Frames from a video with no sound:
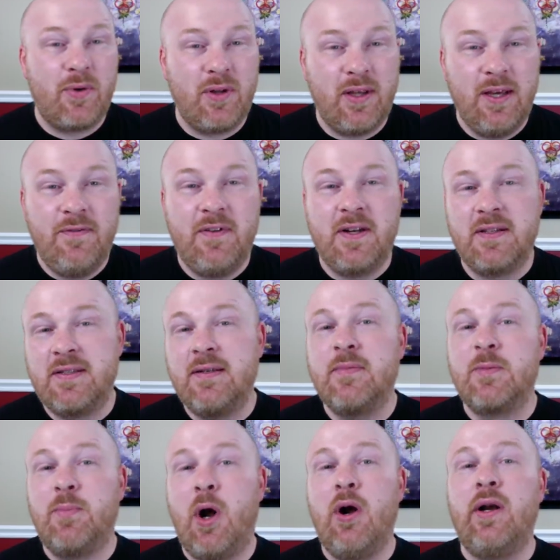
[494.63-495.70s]
relief, and it seems
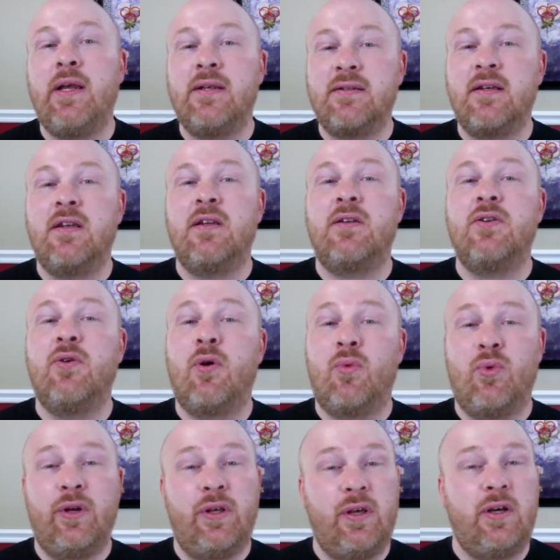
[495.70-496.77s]
Barney is going to do a
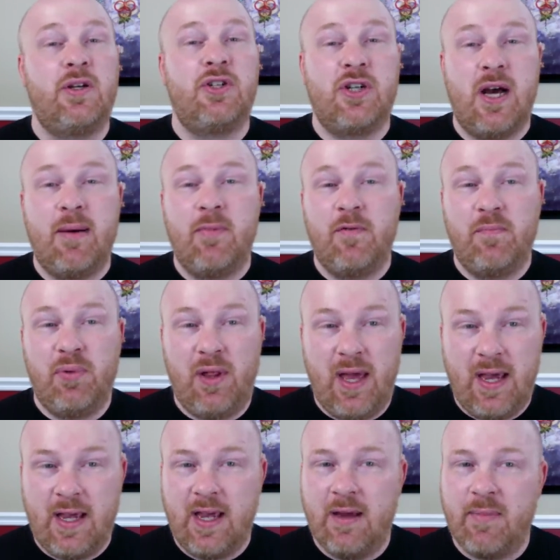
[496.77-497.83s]
really good job of
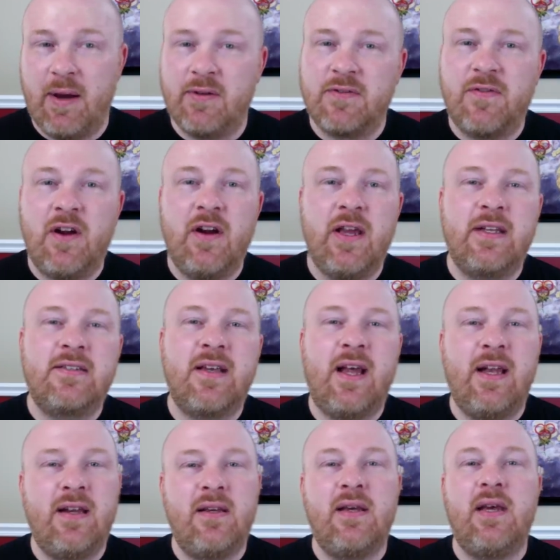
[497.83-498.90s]
playing him. I was very
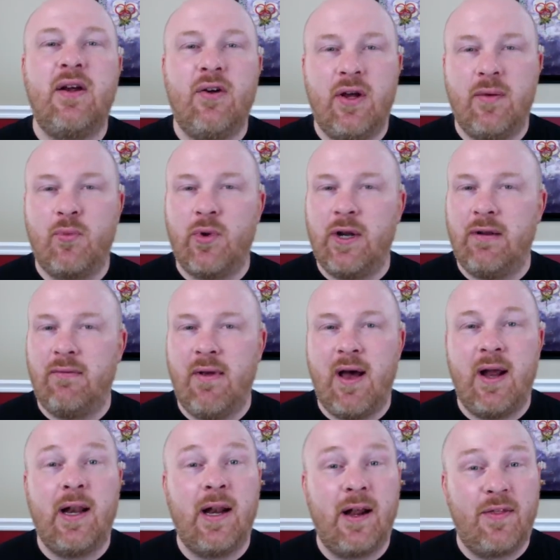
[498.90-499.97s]
excited to hear him read a
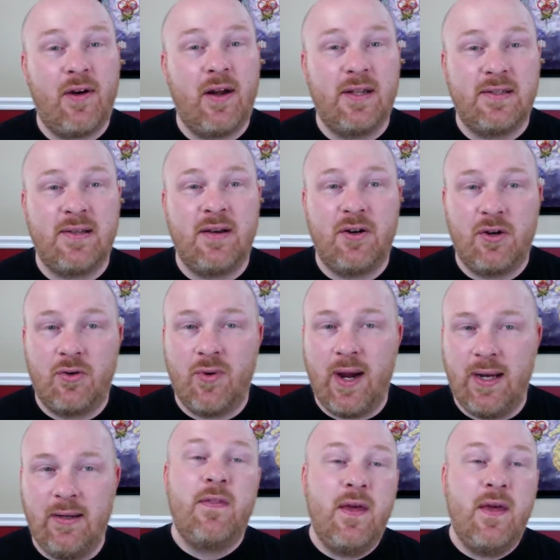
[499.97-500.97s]
line, and I thought it sounded great.